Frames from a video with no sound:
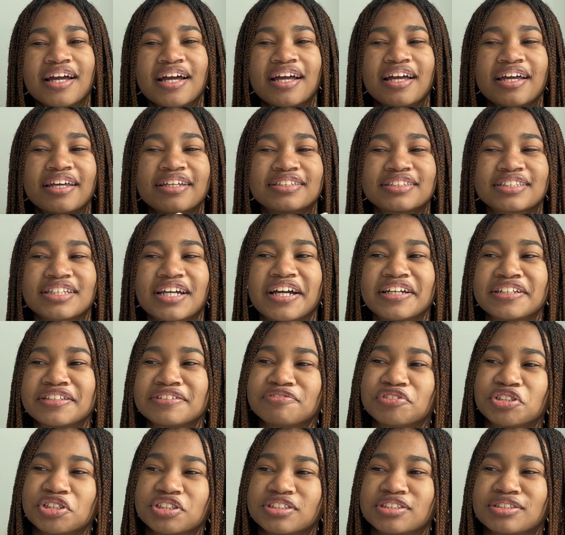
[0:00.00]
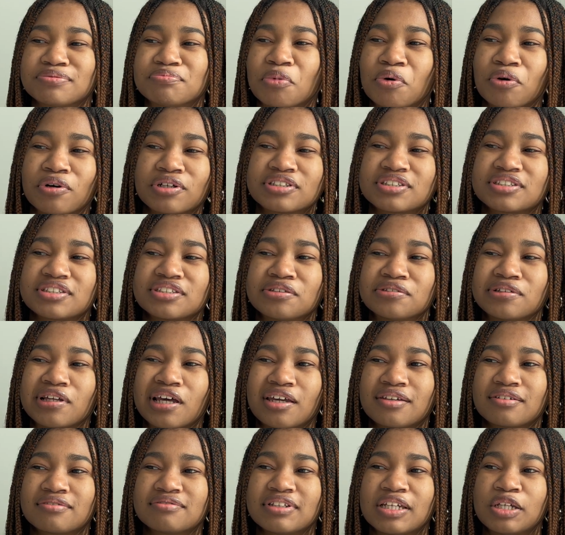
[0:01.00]
It's kind of just more so
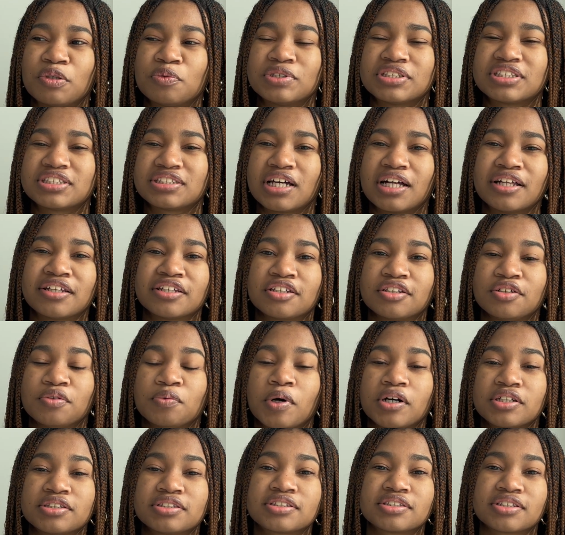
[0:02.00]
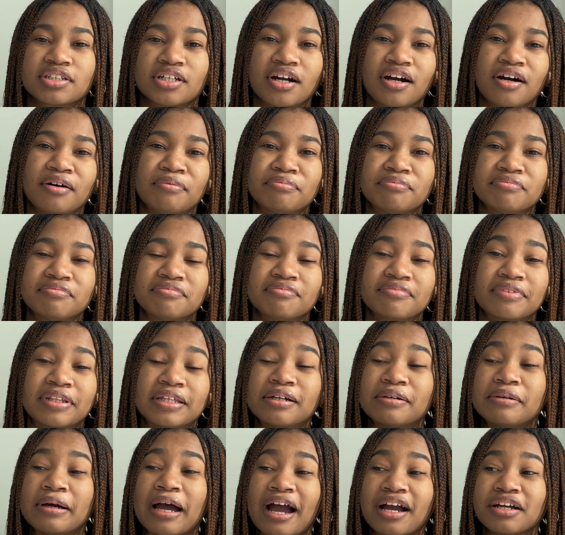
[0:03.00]
like it was telling you what's to come.
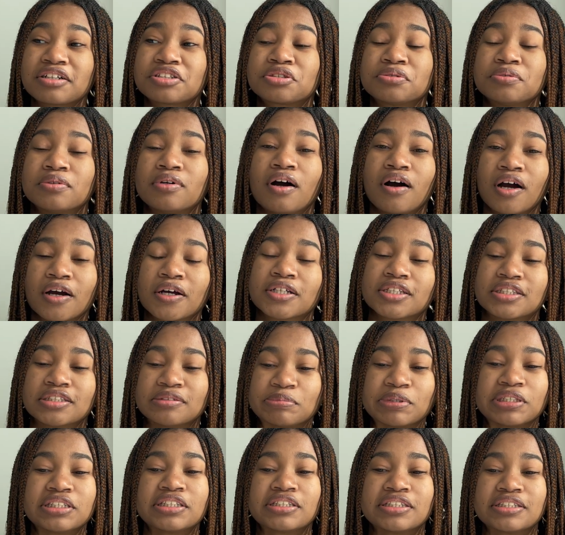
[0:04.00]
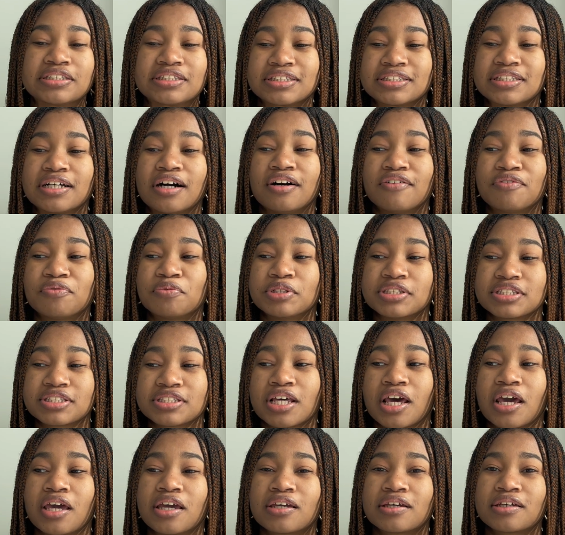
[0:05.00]
The actual argument itself was
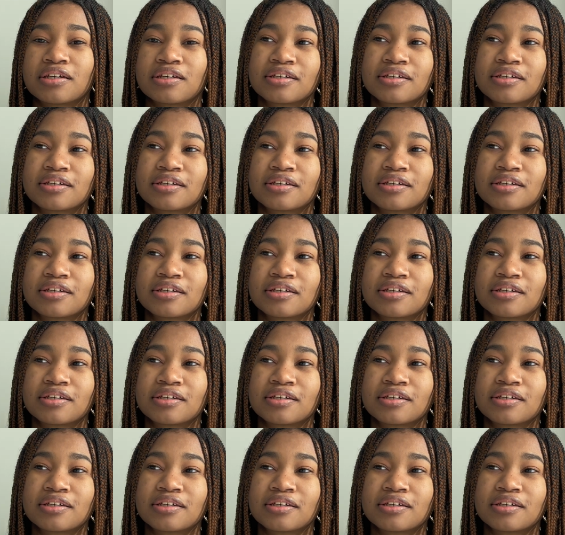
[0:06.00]
like